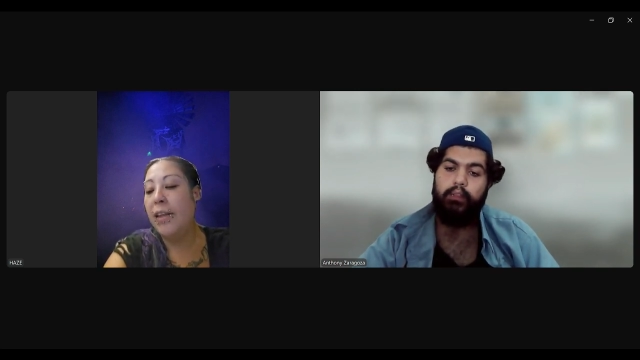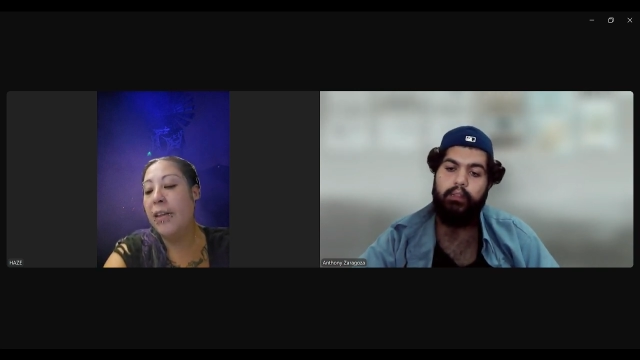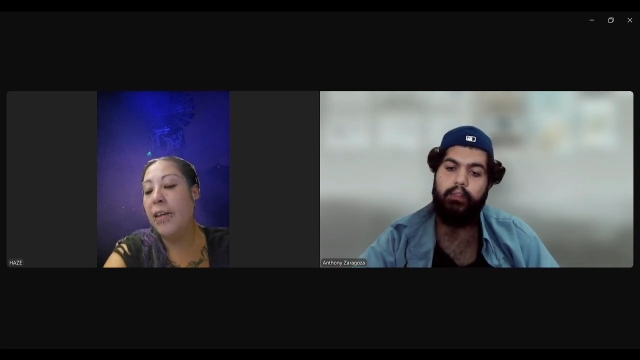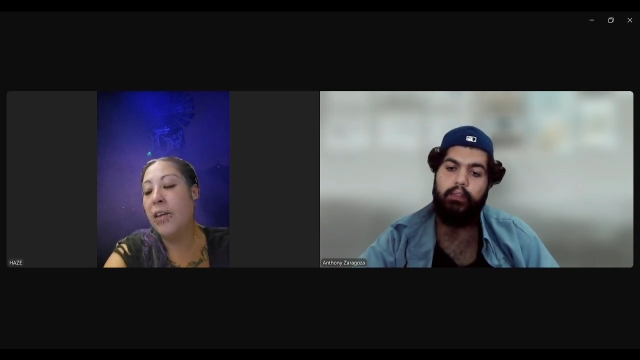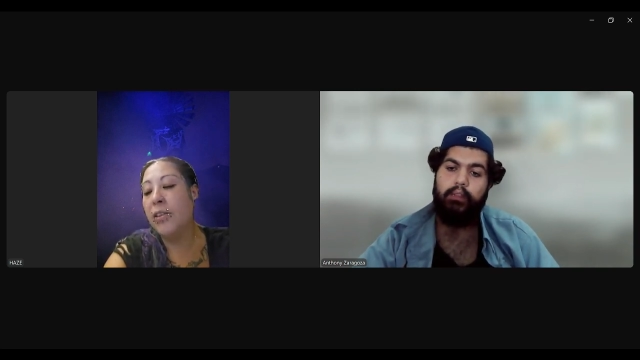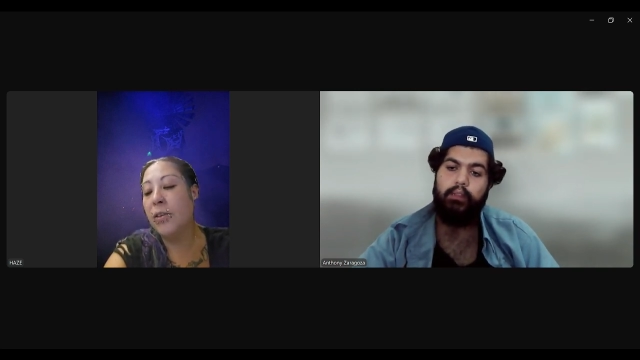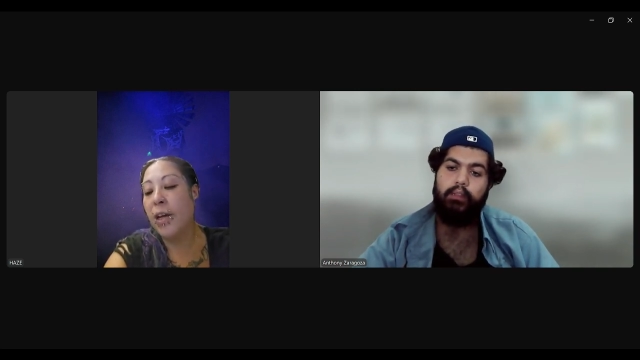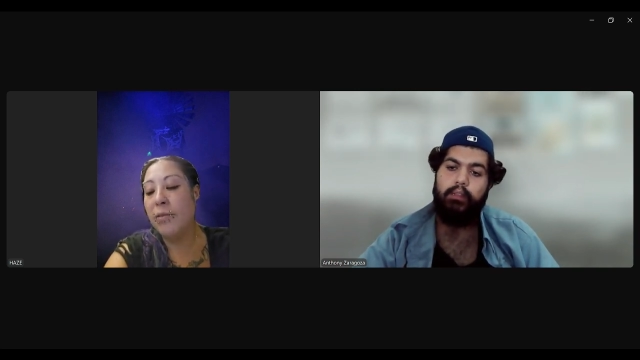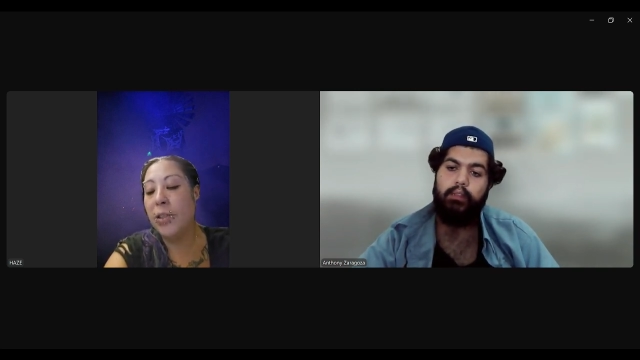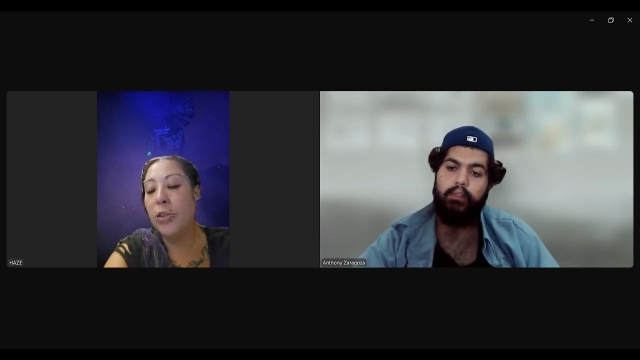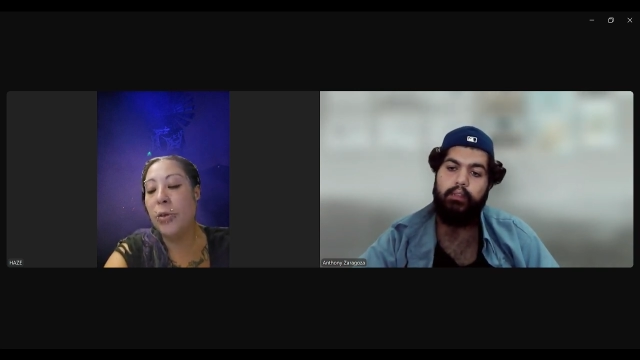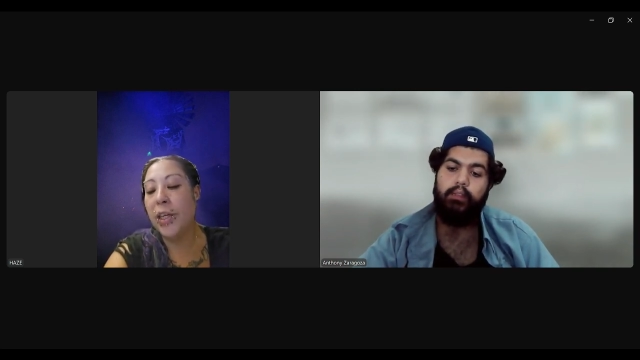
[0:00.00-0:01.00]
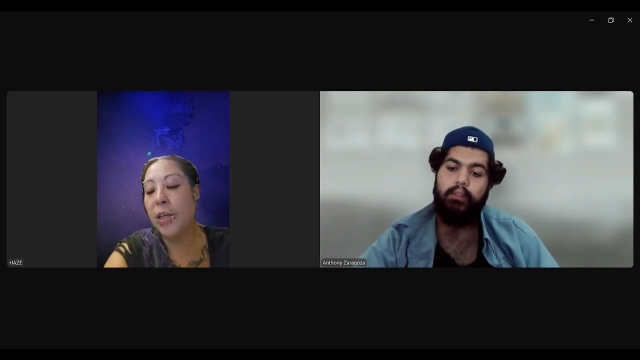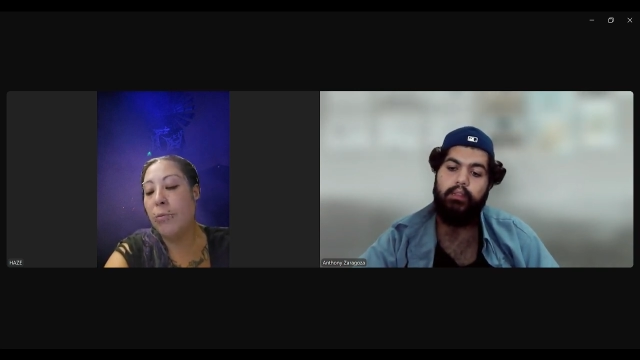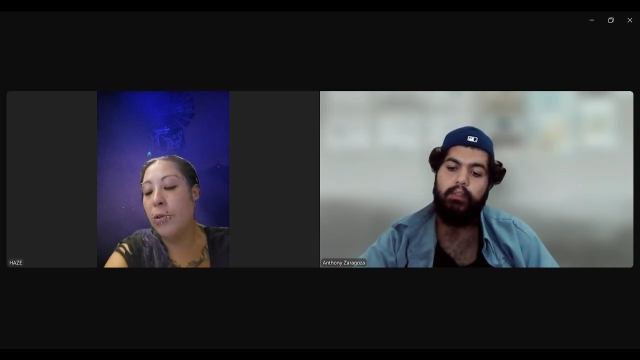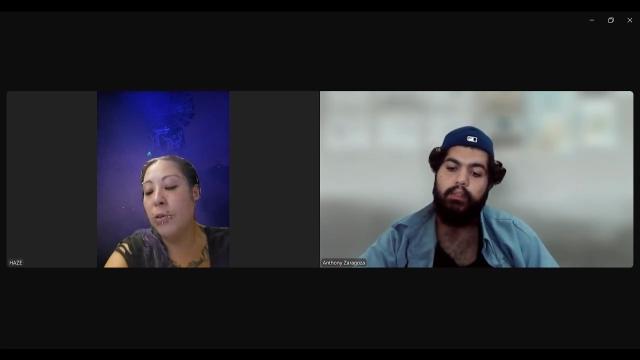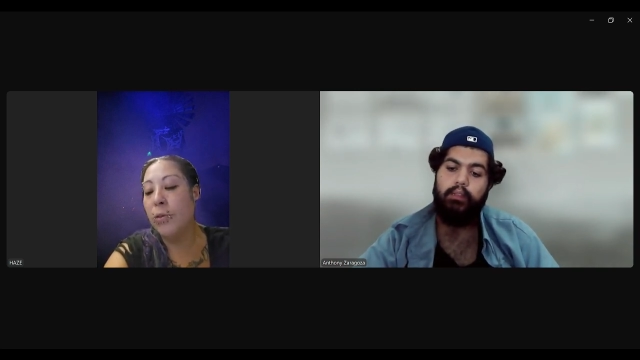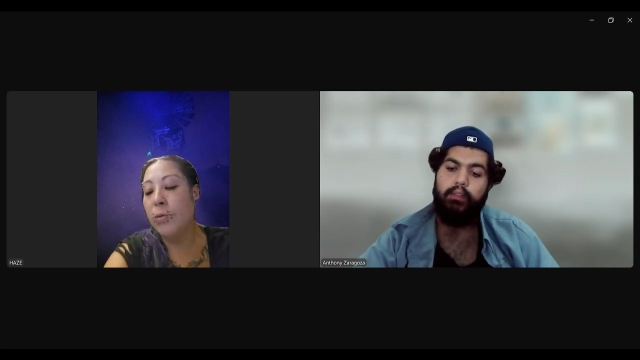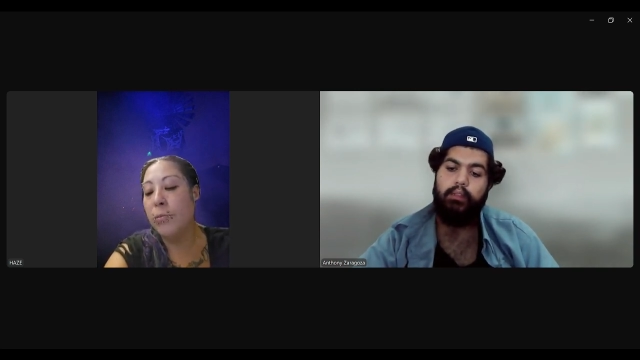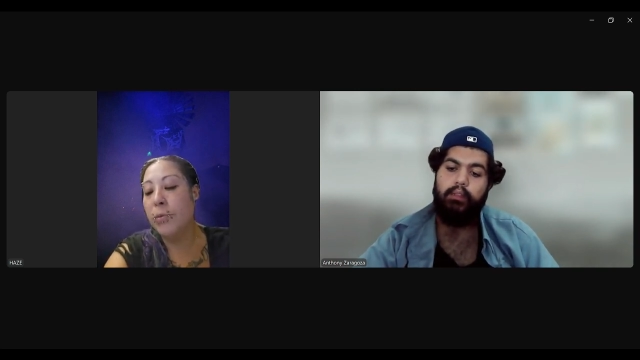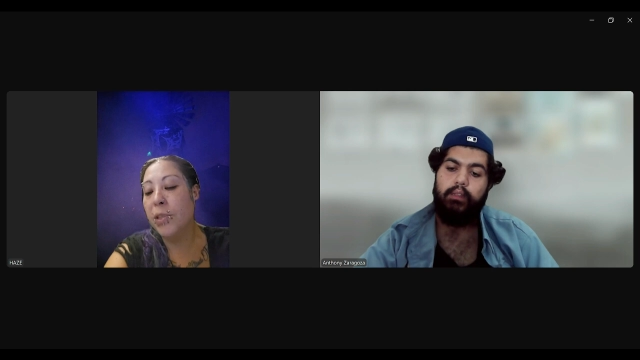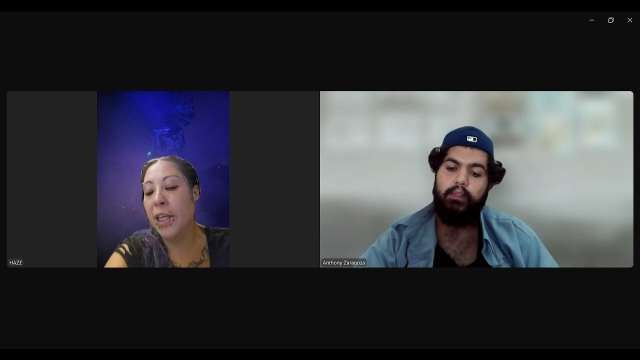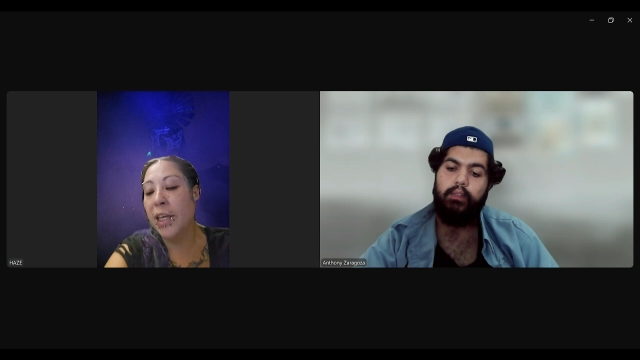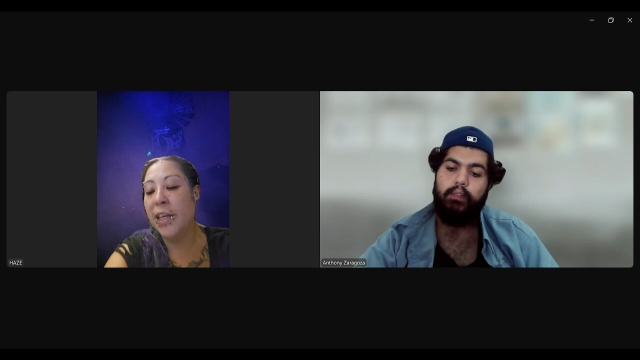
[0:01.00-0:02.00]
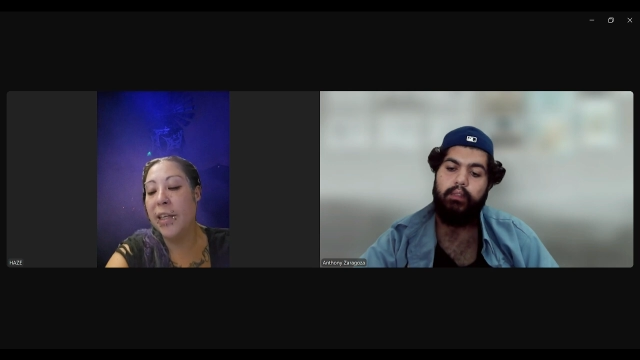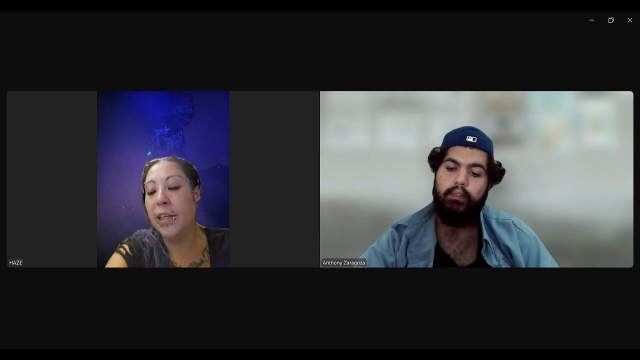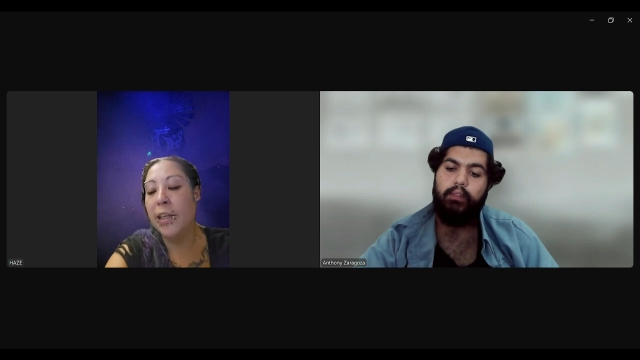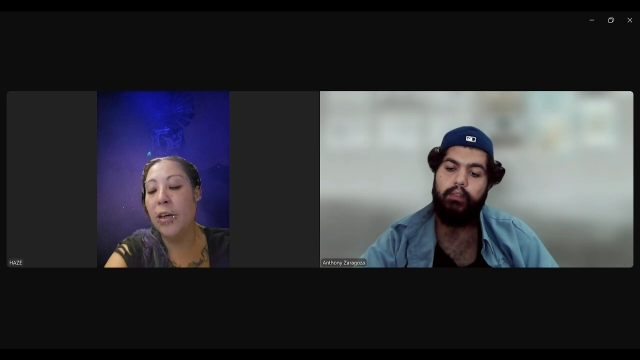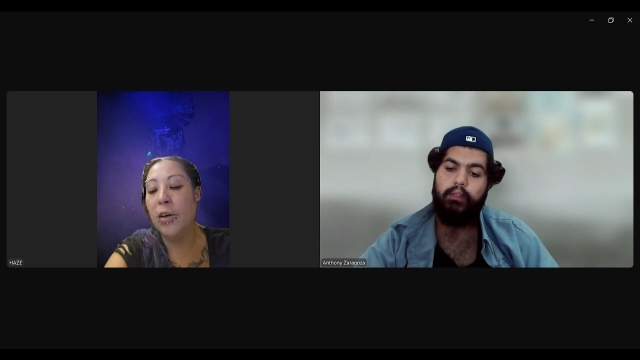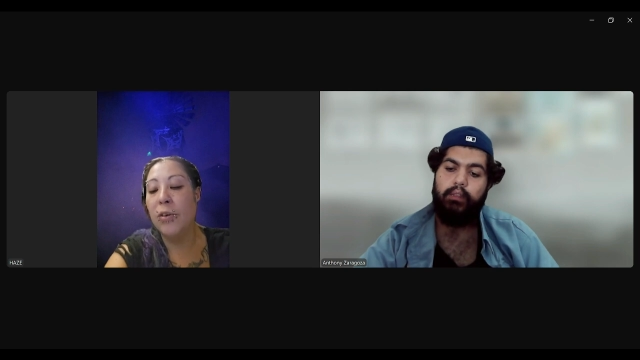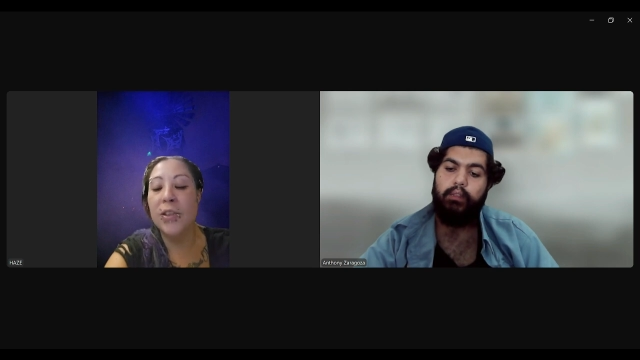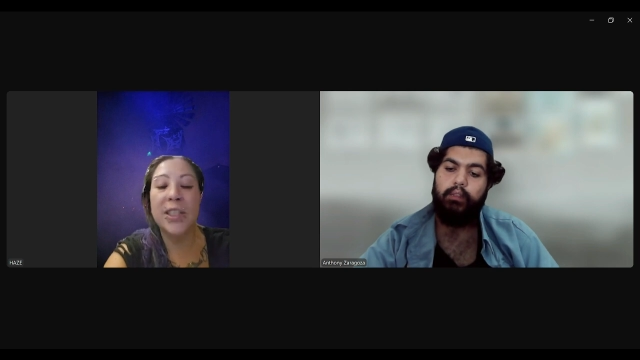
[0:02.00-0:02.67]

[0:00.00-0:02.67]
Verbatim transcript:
Speaker 1: And then they also have adjoining rooms and an